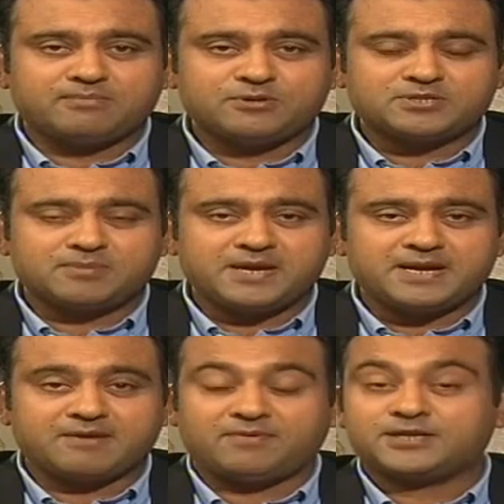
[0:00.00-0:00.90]
Muslim League
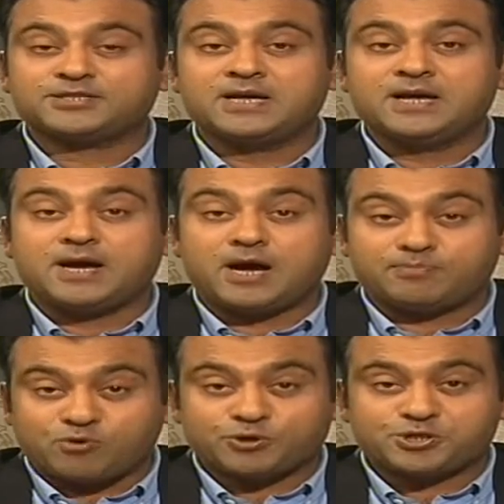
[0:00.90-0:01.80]
Nawaz
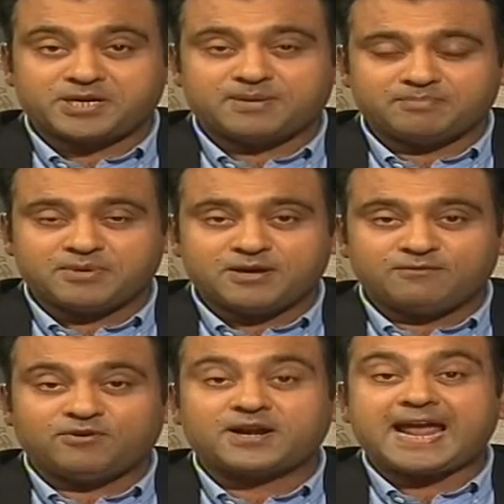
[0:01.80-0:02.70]
approached him
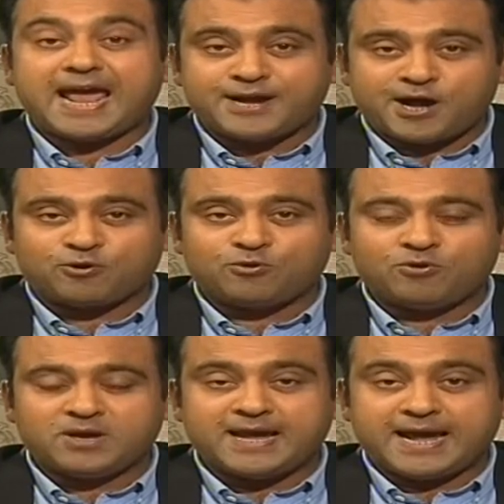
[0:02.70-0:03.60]
for
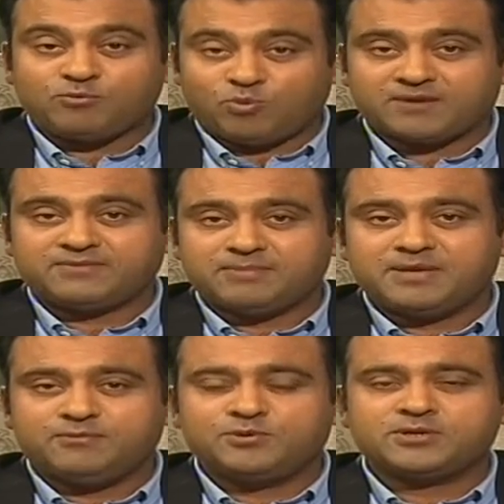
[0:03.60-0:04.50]
NRO, and one of them
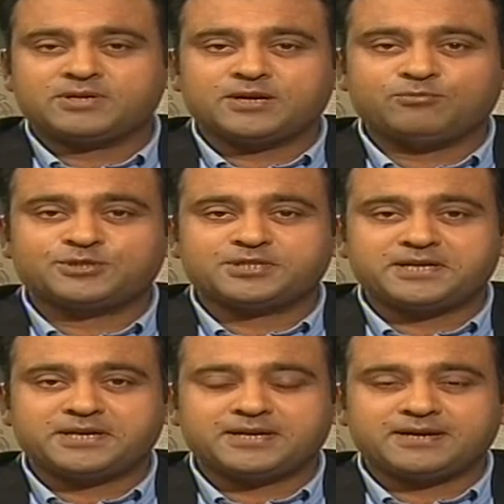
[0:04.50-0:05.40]
even was
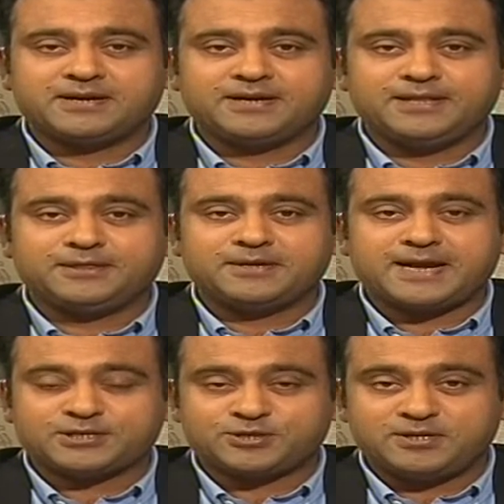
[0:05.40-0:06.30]
sitting in the
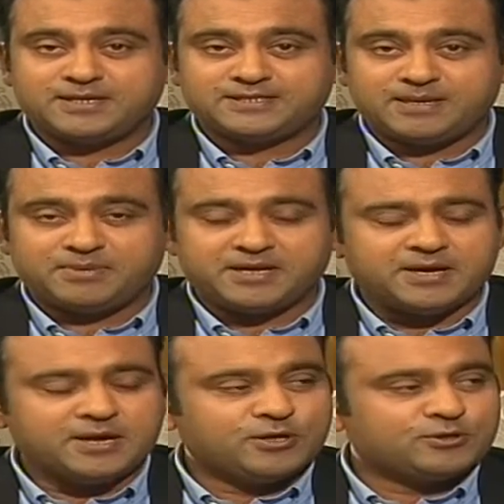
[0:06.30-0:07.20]
National Assembly.
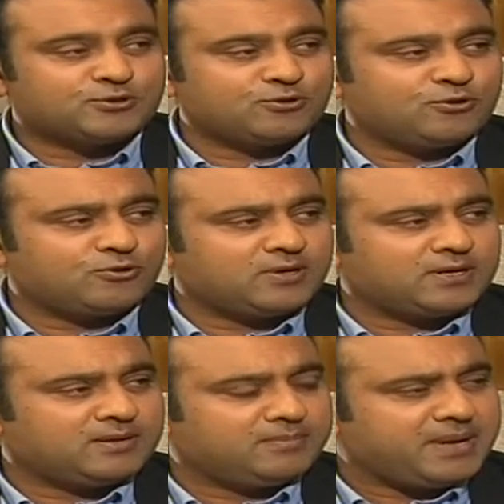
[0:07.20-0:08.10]

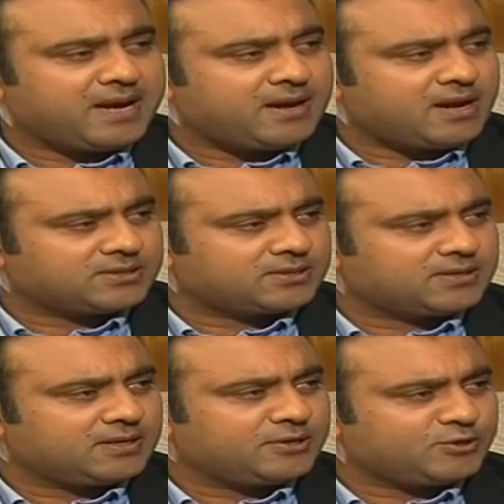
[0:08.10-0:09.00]
So may I ask,
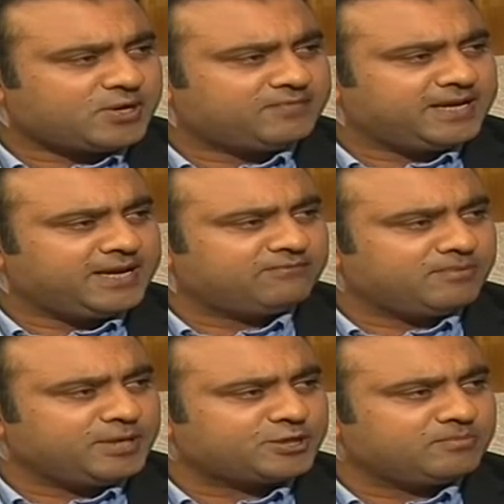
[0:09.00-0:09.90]
do you have any
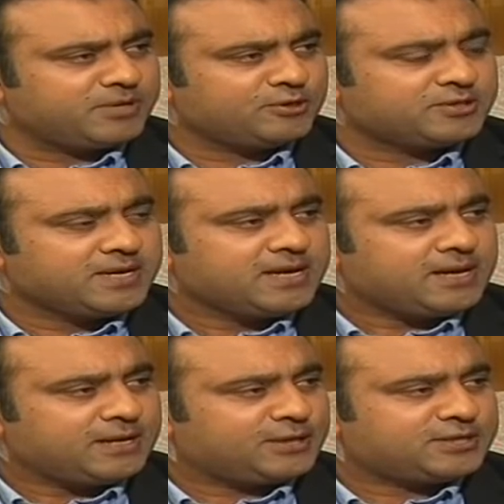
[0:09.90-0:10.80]
information, because
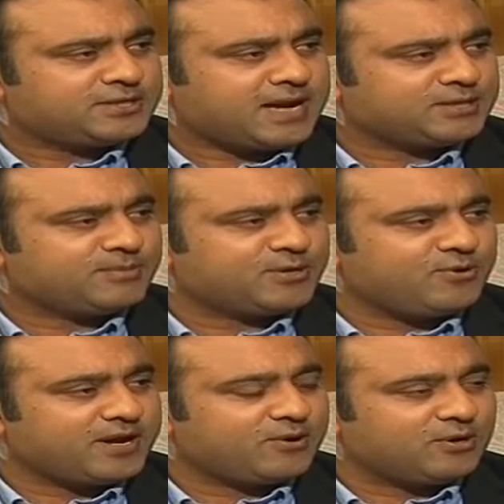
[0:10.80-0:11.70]
this has been
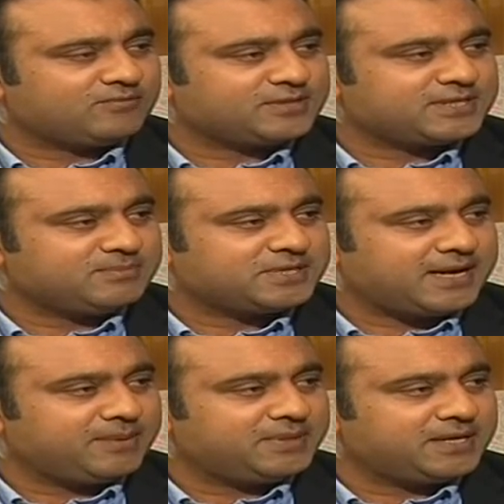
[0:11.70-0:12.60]
going on for some
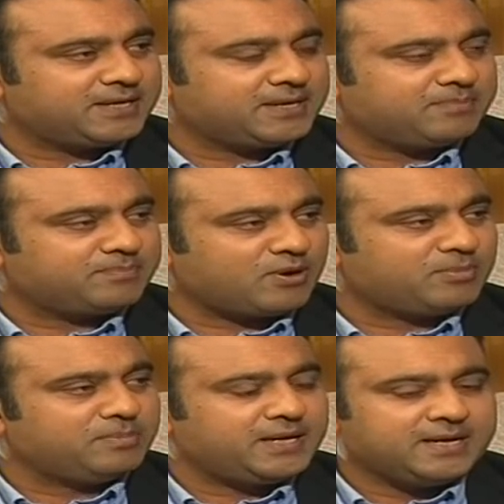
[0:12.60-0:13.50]
time, that
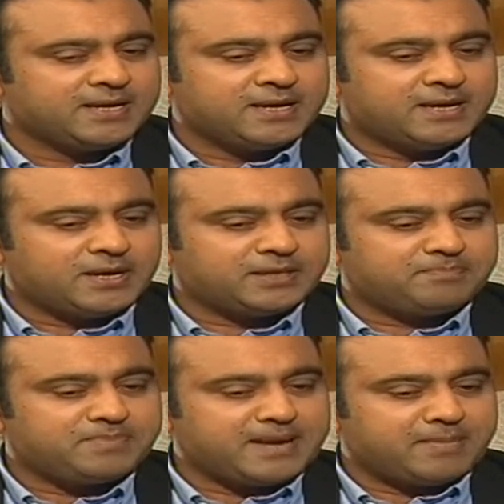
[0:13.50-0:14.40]
probably the
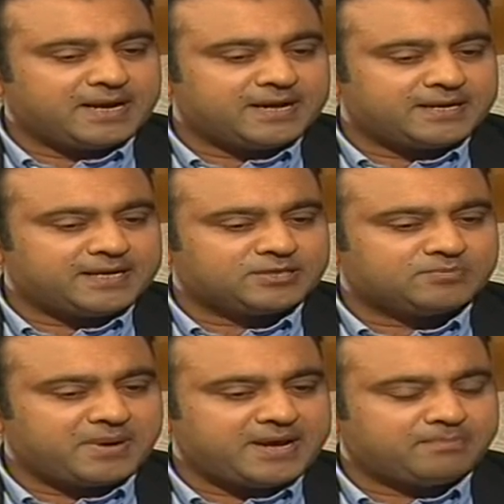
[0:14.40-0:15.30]
PMLN is
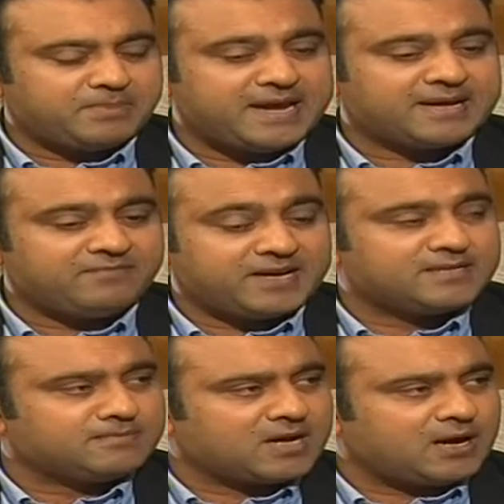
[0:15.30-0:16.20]
playing a
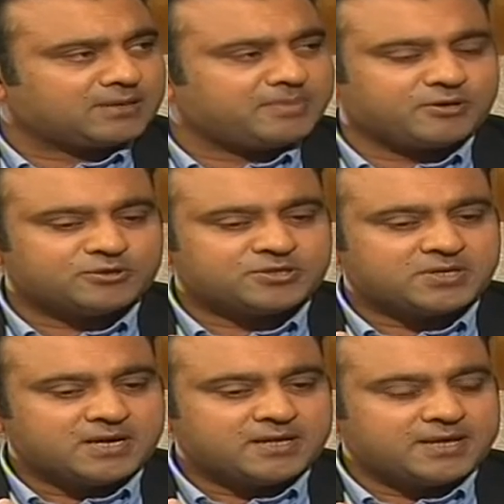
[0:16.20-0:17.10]
victim card because
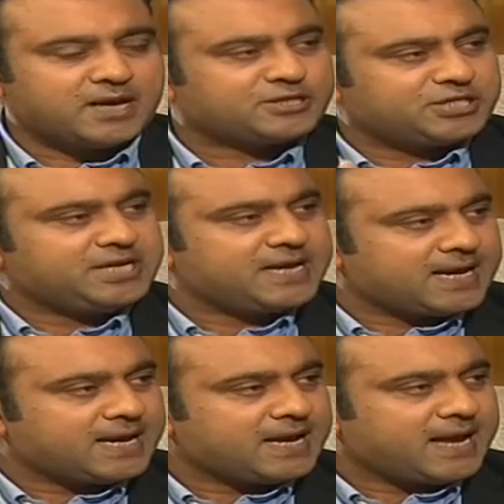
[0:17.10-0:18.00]
they are
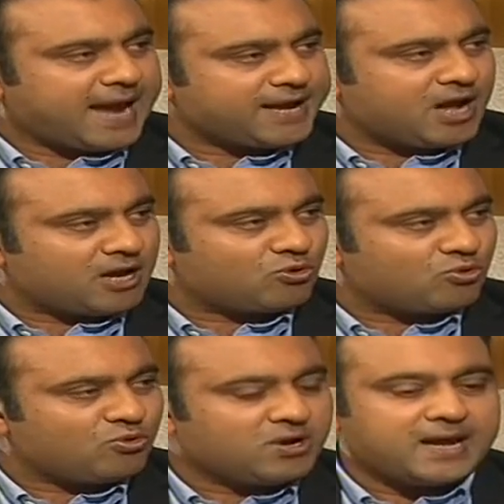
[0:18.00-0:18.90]
seeking
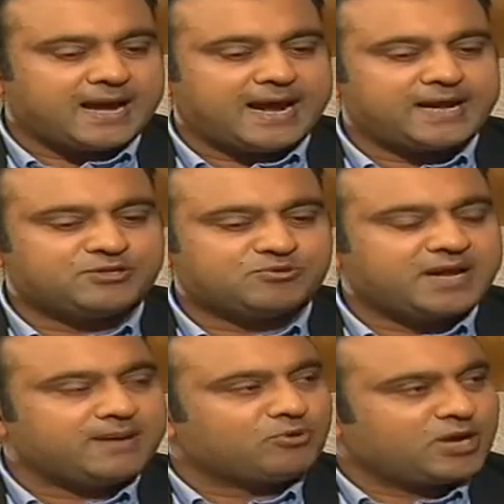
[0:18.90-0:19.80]
NRO? And
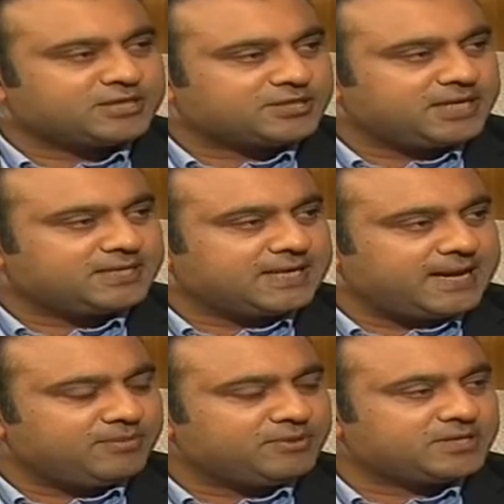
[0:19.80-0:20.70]
today Murad Saeed
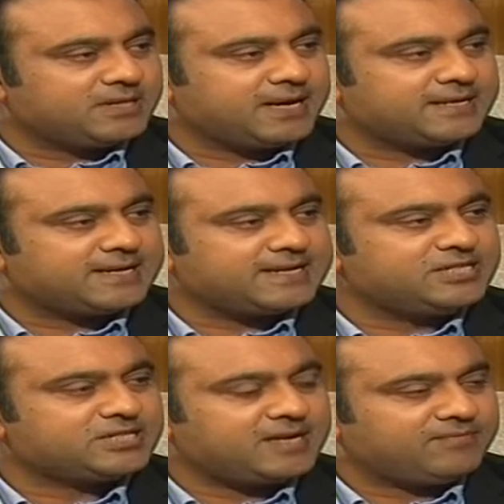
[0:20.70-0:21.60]
claimed that at
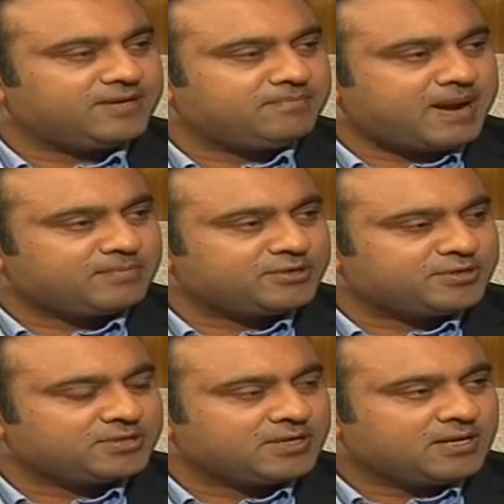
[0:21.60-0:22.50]
least 7
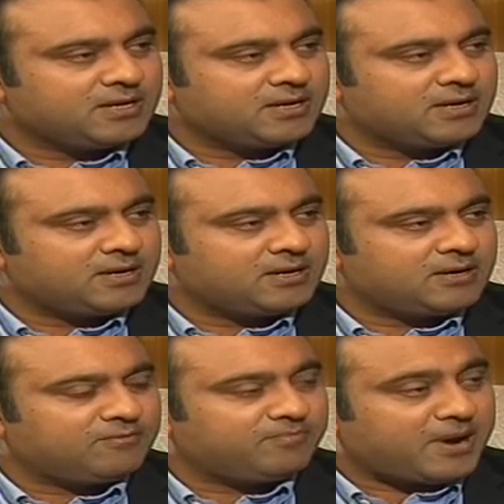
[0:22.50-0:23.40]
members
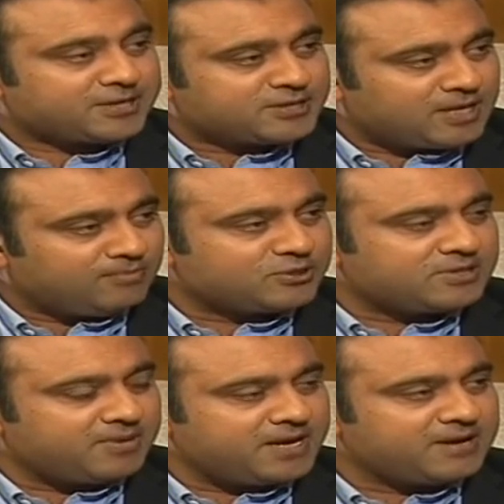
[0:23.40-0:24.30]
of Pakistan
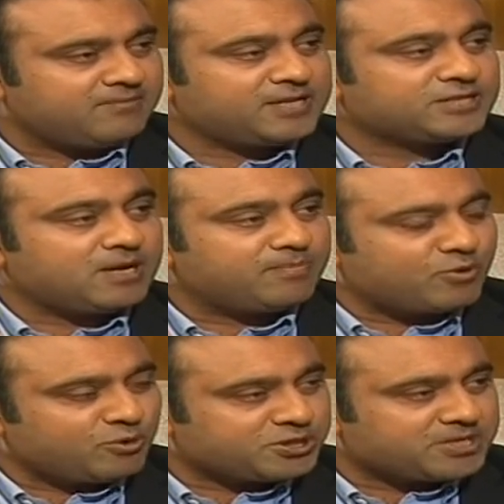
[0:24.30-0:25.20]
Muslim League Nawaz
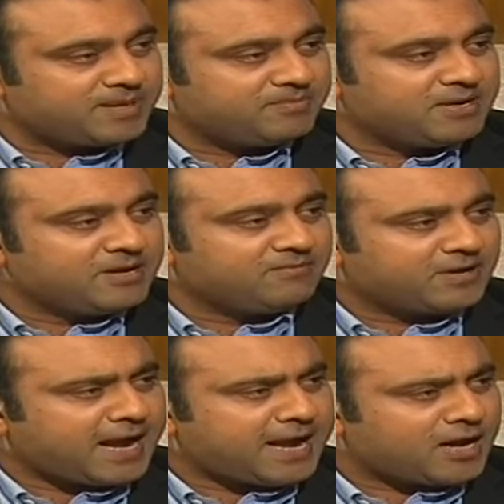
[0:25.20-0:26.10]
approached him
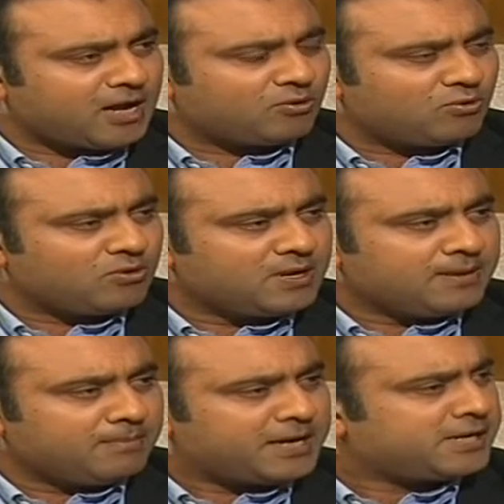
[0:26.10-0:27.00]
for NRO,
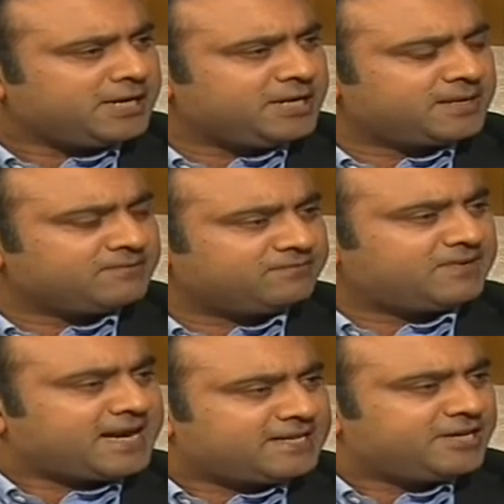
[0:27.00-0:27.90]
but he
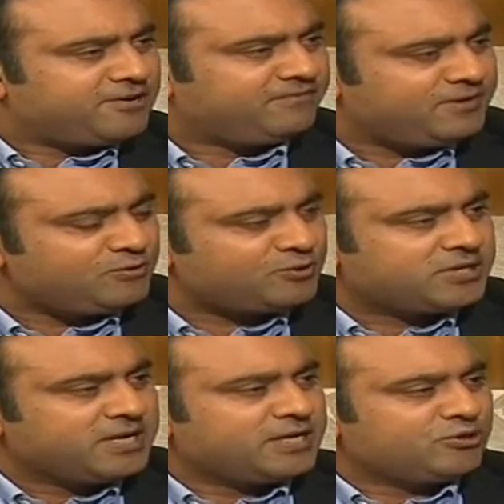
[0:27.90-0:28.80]
flatly
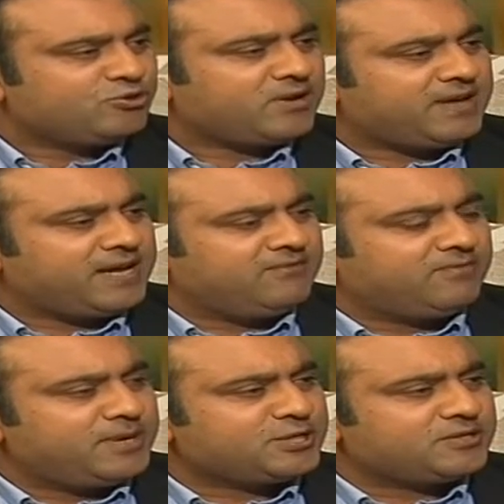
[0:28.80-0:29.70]
refused. Do you have any
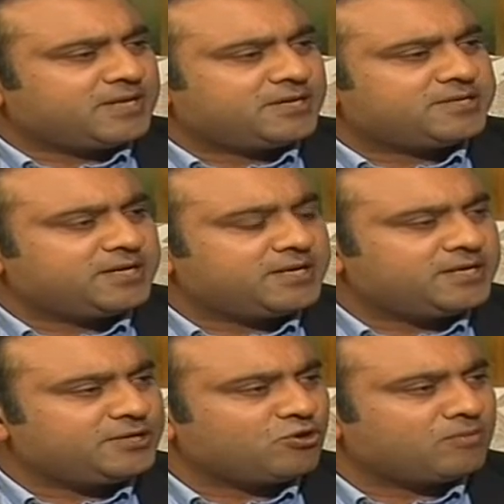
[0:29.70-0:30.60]
information that
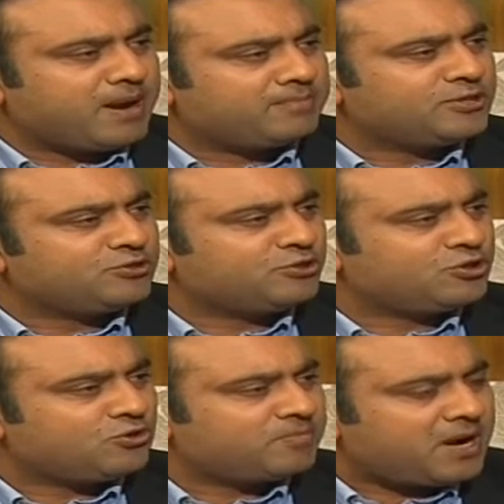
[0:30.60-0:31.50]
your members or
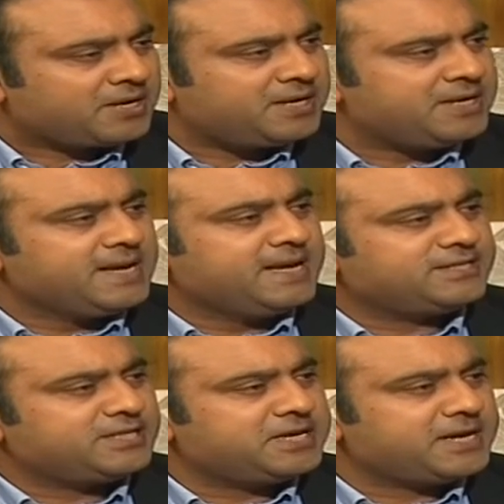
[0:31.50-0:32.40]
your party
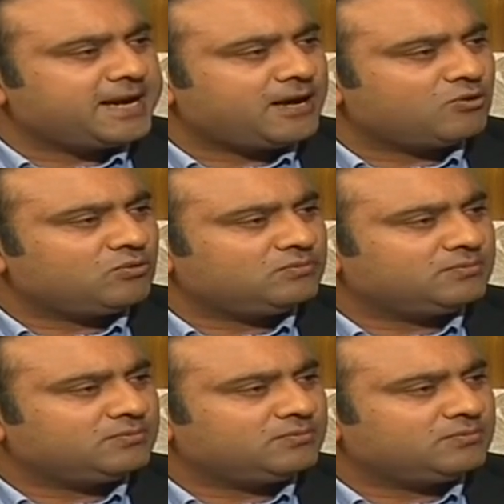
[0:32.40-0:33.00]
is seeking NRO?